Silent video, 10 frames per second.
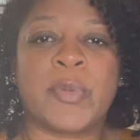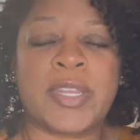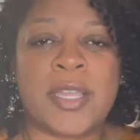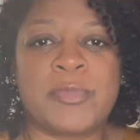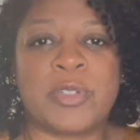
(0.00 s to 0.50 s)
it
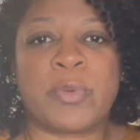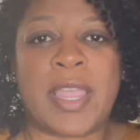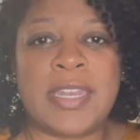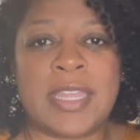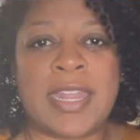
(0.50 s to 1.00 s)
comes to
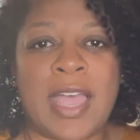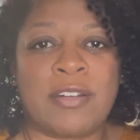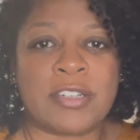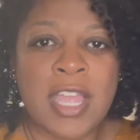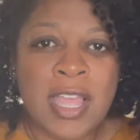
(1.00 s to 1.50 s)
writing and how
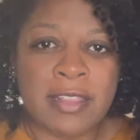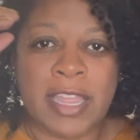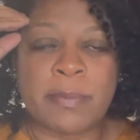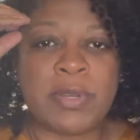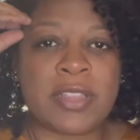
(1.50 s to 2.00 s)
to
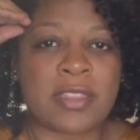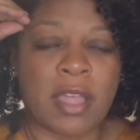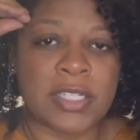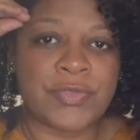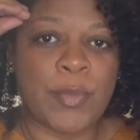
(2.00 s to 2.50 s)
like put
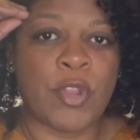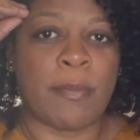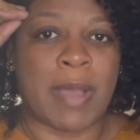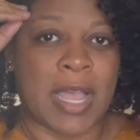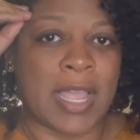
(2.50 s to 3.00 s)
thoughts from your
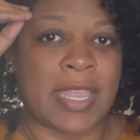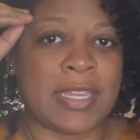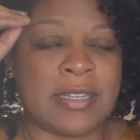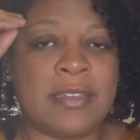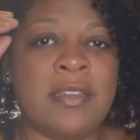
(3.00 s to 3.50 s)

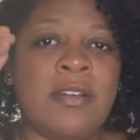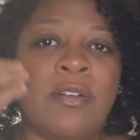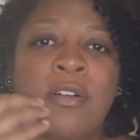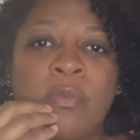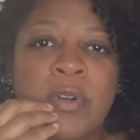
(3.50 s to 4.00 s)
mind
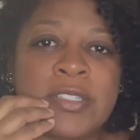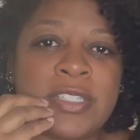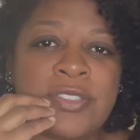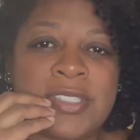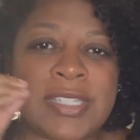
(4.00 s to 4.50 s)
or words
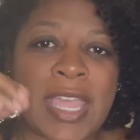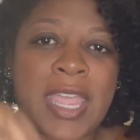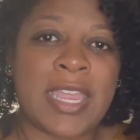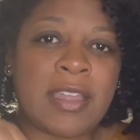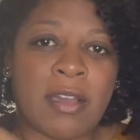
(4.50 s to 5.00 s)
that you
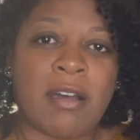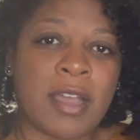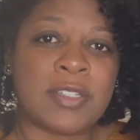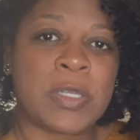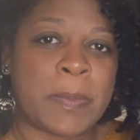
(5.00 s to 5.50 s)
say
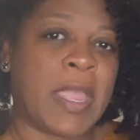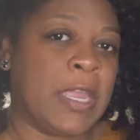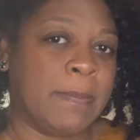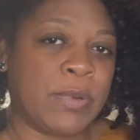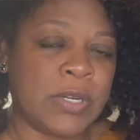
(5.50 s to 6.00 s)
onto
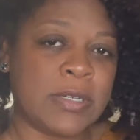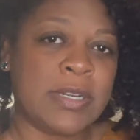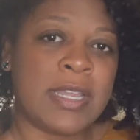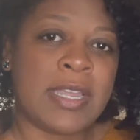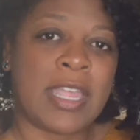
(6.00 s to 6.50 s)
paper
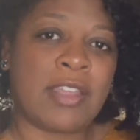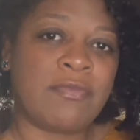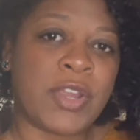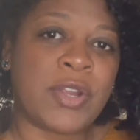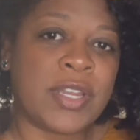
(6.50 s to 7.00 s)
in
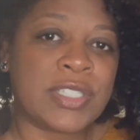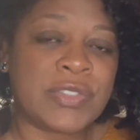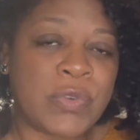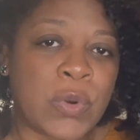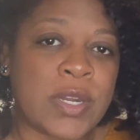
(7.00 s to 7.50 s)
various
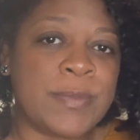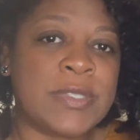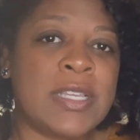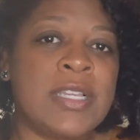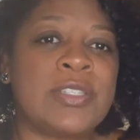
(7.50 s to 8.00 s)
forms.
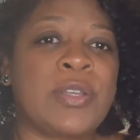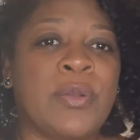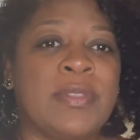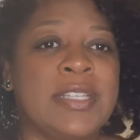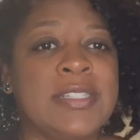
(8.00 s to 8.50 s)
So
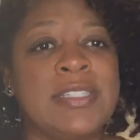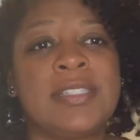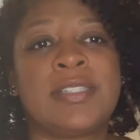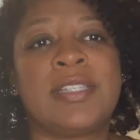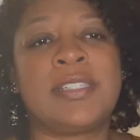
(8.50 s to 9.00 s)
this
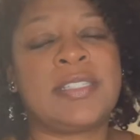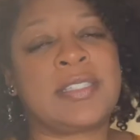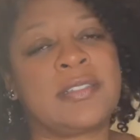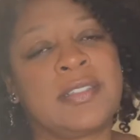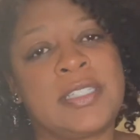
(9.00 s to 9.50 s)

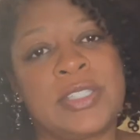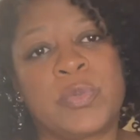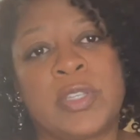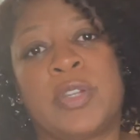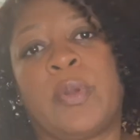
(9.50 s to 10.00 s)
is
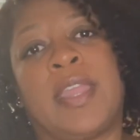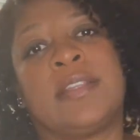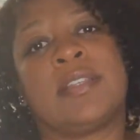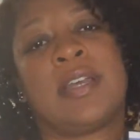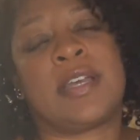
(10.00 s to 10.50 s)
really
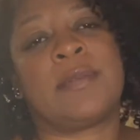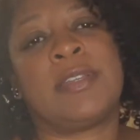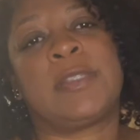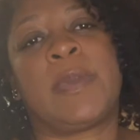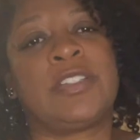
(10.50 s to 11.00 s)
great,
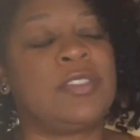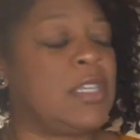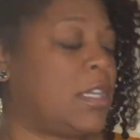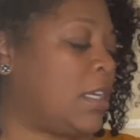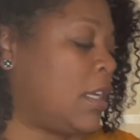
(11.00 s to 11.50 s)

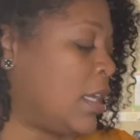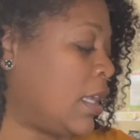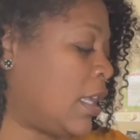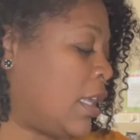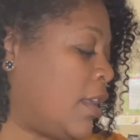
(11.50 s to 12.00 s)
especially
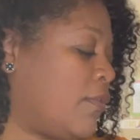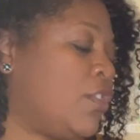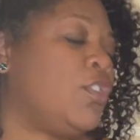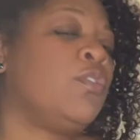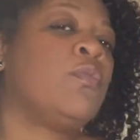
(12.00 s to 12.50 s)
if
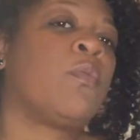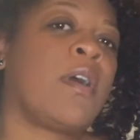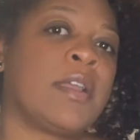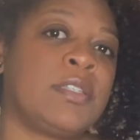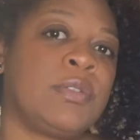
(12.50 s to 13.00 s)
you
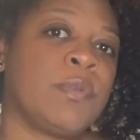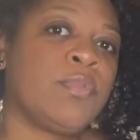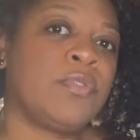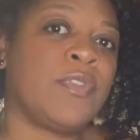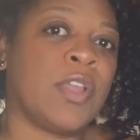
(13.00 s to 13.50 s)
want to
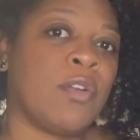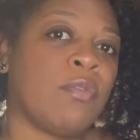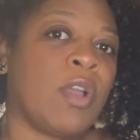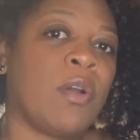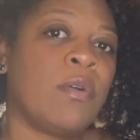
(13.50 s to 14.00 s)
improve and
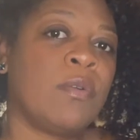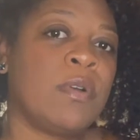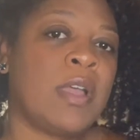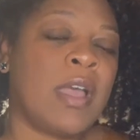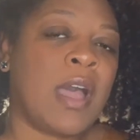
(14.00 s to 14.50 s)
grow
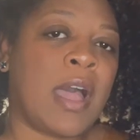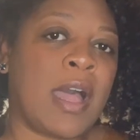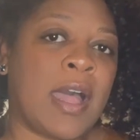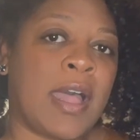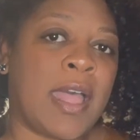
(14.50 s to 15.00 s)

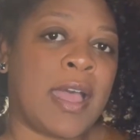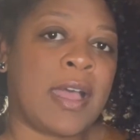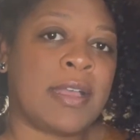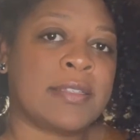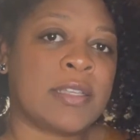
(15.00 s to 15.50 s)

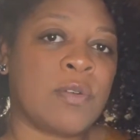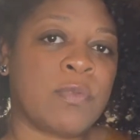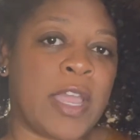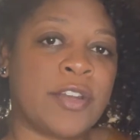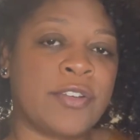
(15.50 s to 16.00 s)
as a
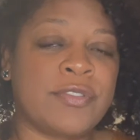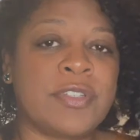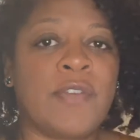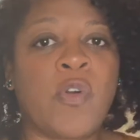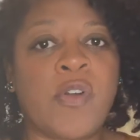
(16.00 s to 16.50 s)
writer
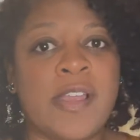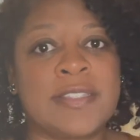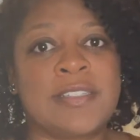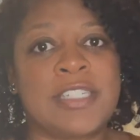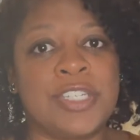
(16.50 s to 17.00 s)
yourself or as a
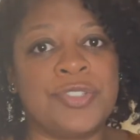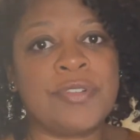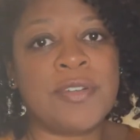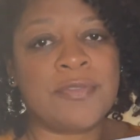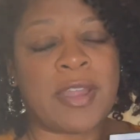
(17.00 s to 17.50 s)
teacher
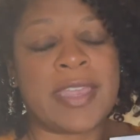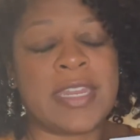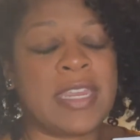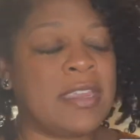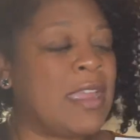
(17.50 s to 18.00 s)
of
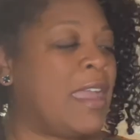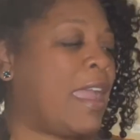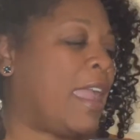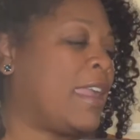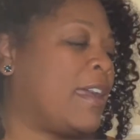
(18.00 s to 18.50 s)
writing.
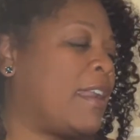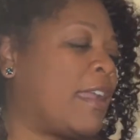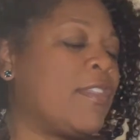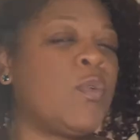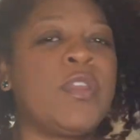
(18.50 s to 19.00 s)
And I
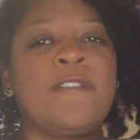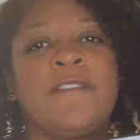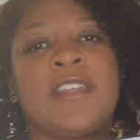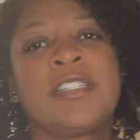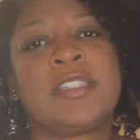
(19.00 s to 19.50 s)
think when you
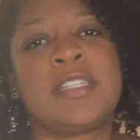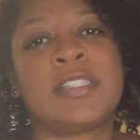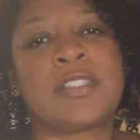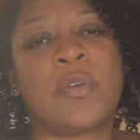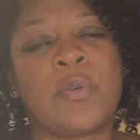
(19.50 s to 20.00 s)
finish
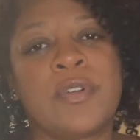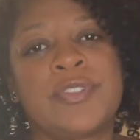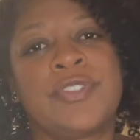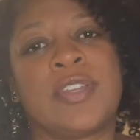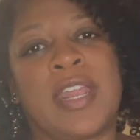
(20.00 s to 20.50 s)
this
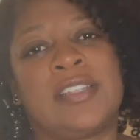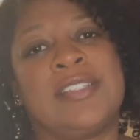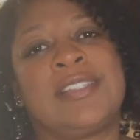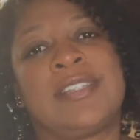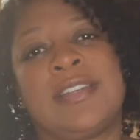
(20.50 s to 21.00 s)
course, you can actually
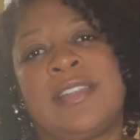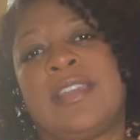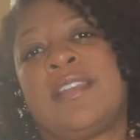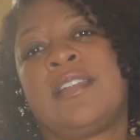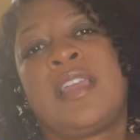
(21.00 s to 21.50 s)
send
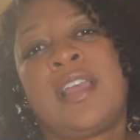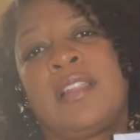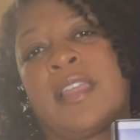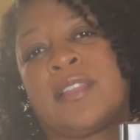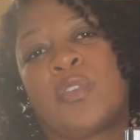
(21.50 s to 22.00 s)
in
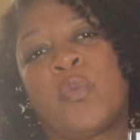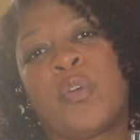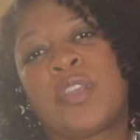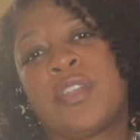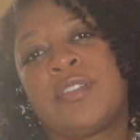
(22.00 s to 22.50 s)
like the
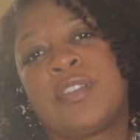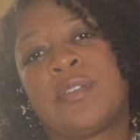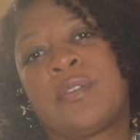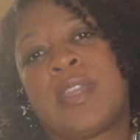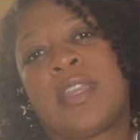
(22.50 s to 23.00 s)
work you
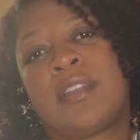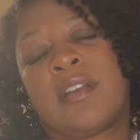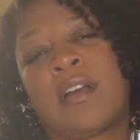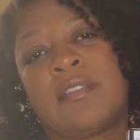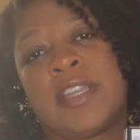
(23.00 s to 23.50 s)
doing
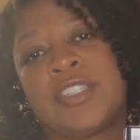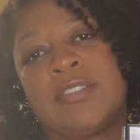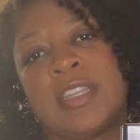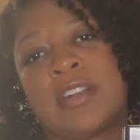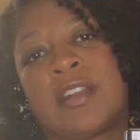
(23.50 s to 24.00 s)
that you
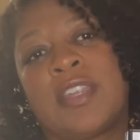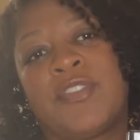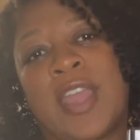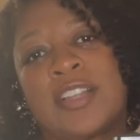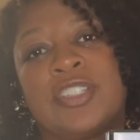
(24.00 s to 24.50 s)
did on it if you
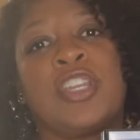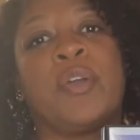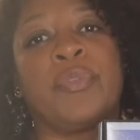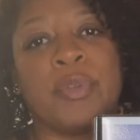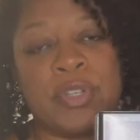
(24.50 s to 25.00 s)
actually go
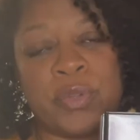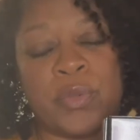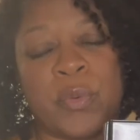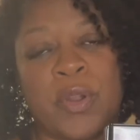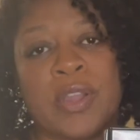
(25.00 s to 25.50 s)
through and do the
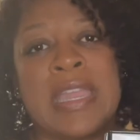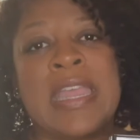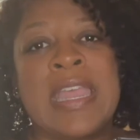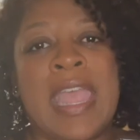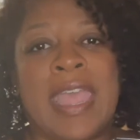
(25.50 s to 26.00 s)
work.
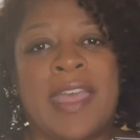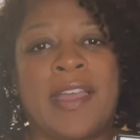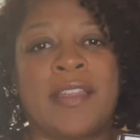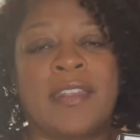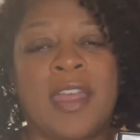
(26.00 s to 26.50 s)

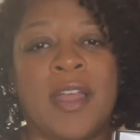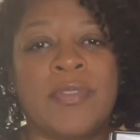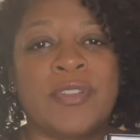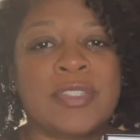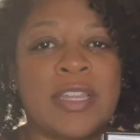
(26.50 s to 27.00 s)
And
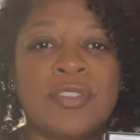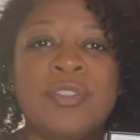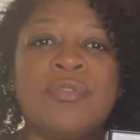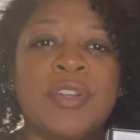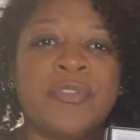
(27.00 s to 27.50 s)
there's like
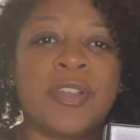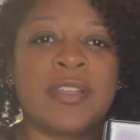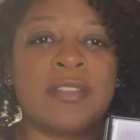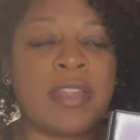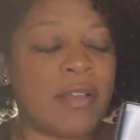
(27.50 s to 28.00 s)
2
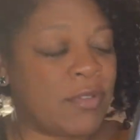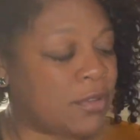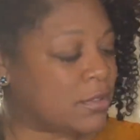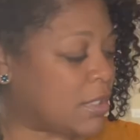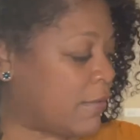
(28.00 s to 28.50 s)
different
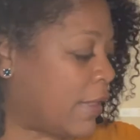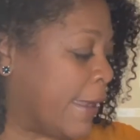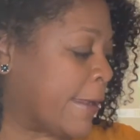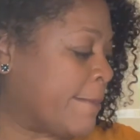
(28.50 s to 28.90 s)
levels of like,